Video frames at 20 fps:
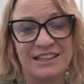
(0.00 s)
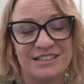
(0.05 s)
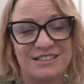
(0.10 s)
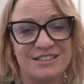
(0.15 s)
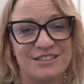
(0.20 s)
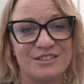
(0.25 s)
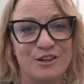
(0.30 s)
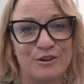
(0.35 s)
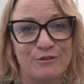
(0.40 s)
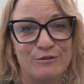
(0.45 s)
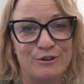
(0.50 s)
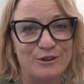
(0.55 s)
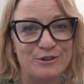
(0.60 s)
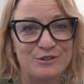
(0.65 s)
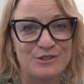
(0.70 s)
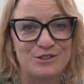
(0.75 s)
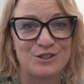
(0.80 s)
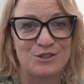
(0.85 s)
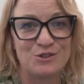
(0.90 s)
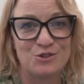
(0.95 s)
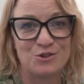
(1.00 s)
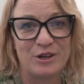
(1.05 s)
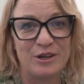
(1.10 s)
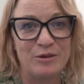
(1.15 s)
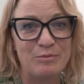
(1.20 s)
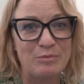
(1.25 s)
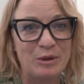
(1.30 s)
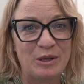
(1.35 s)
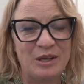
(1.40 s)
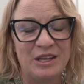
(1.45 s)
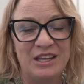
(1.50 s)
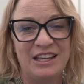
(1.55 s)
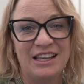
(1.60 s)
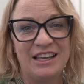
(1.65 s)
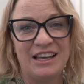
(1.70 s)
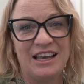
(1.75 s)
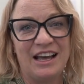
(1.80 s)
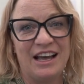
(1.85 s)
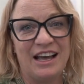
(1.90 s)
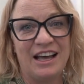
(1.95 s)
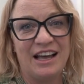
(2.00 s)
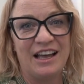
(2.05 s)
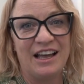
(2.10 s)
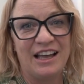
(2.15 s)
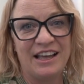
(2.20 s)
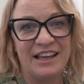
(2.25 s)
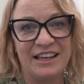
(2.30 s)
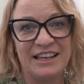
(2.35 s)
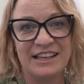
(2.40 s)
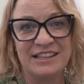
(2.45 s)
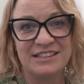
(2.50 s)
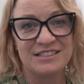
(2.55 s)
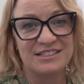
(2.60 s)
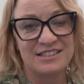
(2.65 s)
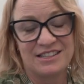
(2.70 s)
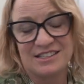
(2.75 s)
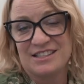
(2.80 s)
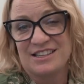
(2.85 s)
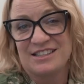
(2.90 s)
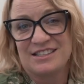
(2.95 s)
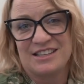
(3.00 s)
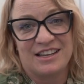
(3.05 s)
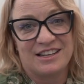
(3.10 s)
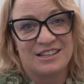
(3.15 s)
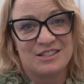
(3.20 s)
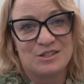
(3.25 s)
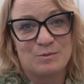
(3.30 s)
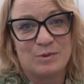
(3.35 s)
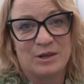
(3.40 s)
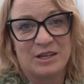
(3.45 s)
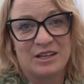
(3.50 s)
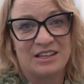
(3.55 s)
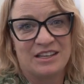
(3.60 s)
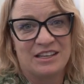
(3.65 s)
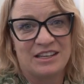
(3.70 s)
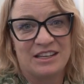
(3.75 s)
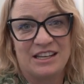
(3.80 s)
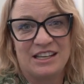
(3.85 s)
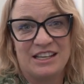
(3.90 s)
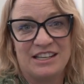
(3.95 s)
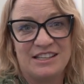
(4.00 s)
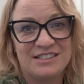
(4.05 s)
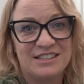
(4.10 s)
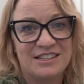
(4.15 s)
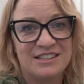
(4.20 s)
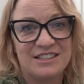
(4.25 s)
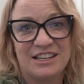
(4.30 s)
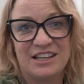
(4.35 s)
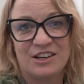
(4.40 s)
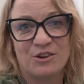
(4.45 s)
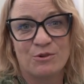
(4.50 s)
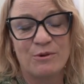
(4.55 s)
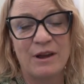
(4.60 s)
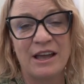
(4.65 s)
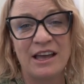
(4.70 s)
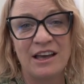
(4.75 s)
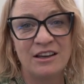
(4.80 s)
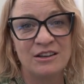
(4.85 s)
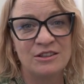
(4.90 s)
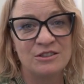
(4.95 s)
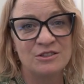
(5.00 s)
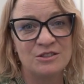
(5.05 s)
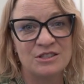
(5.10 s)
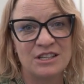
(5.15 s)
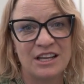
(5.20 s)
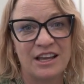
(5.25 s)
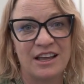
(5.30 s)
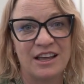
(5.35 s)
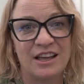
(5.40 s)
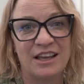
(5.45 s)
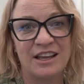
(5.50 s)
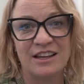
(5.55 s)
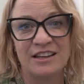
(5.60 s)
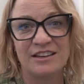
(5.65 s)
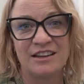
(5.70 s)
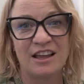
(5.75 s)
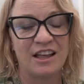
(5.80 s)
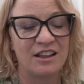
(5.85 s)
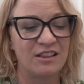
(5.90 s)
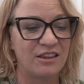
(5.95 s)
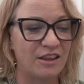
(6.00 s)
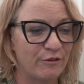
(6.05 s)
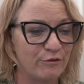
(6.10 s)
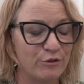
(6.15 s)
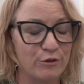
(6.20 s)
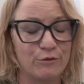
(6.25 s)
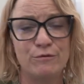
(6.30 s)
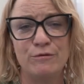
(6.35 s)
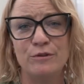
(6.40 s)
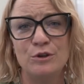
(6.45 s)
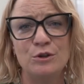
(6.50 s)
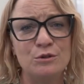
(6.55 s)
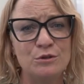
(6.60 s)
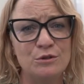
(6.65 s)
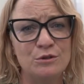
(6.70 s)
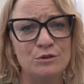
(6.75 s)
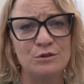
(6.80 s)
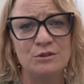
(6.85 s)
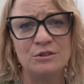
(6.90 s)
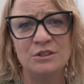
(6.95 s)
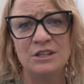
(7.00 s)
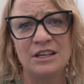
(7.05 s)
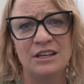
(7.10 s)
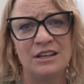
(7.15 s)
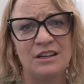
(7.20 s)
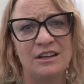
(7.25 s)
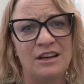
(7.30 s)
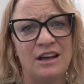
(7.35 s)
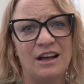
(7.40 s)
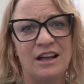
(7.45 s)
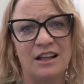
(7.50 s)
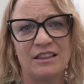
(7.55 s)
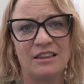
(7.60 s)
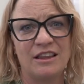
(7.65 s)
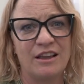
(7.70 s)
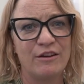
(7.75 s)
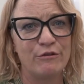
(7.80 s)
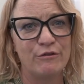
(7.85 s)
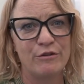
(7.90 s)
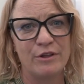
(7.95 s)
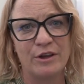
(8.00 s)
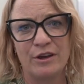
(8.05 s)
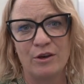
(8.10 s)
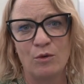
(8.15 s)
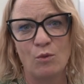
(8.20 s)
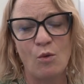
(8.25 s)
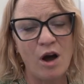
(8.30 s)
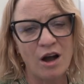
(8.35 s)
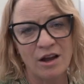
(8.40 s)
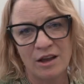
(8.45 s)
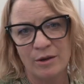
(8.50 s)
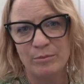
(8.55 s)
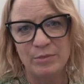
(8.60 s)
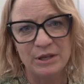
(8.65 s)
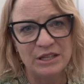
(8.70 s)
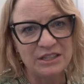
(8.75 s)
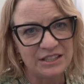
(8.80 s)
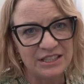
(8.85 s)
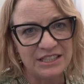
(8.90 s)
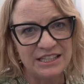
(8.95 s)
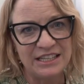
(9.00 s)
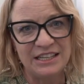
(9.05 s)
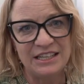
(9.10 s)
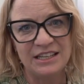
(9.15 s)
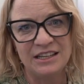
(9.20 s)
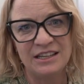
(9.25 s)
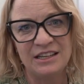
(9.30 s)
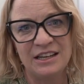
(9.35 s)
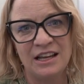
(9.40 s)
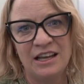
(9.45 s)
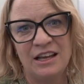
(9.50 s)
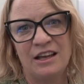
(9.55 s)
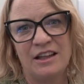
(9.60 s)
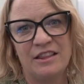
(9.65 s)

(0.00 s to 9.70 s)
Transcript: This is our first trip. As I said, it's been easy to get around, and I love the food. I love the walkability.